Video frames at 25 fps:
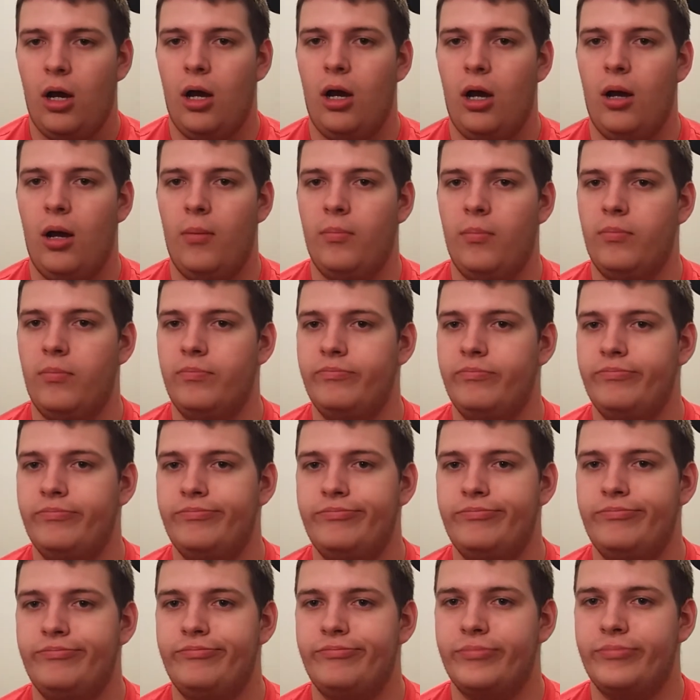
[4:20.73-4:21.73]

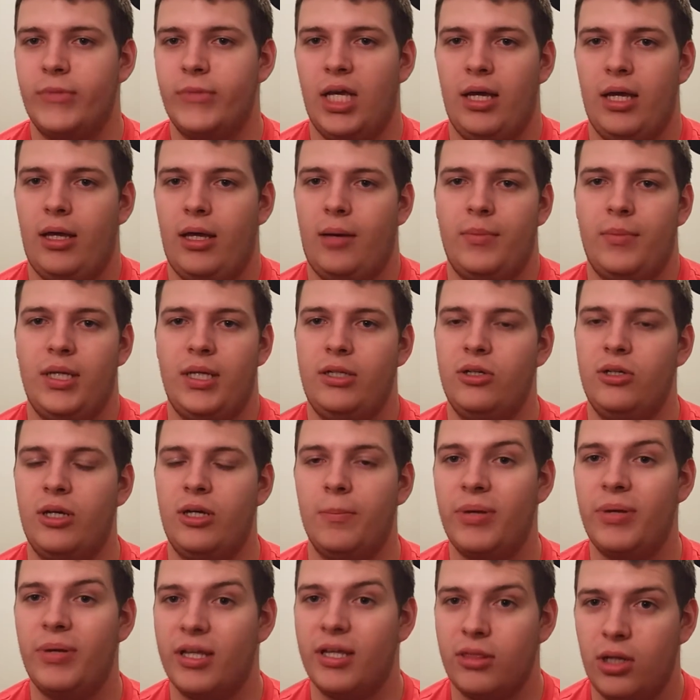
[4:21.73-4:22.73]
I mean, you
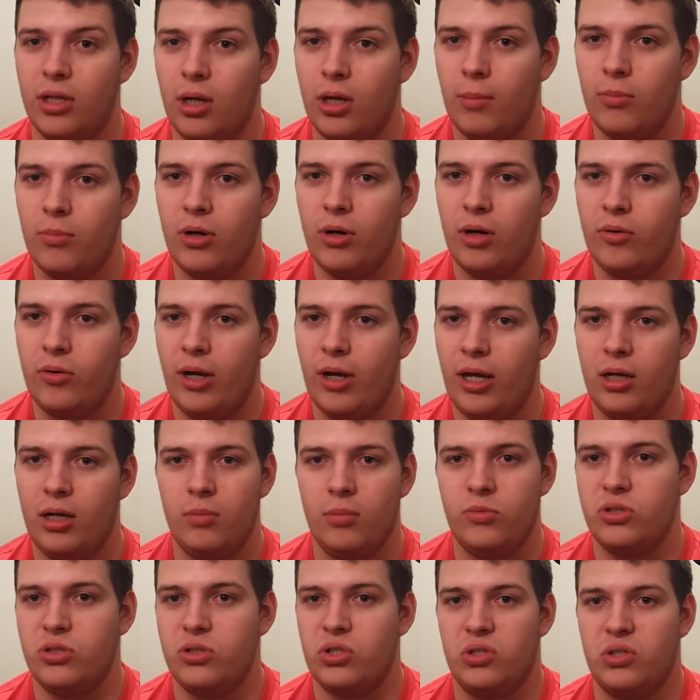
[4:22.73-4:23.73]
can pick the number at
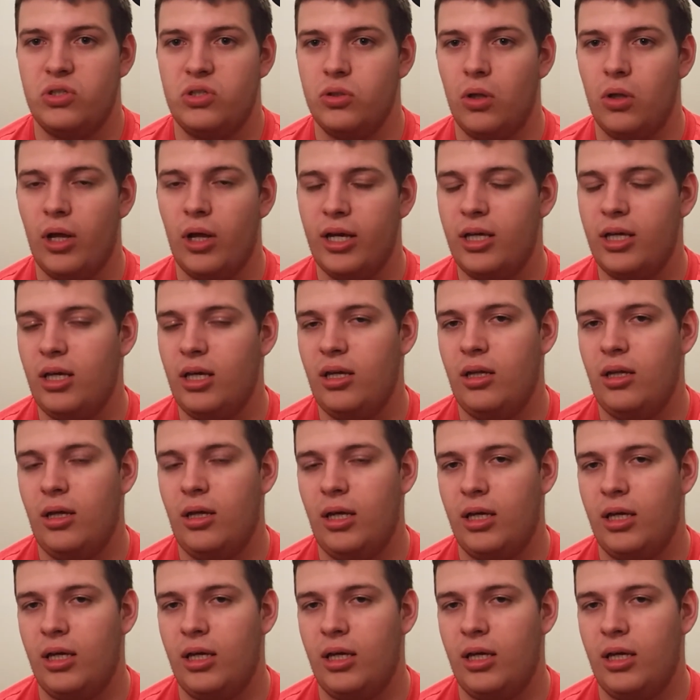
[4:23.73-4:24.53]
random just because you like it.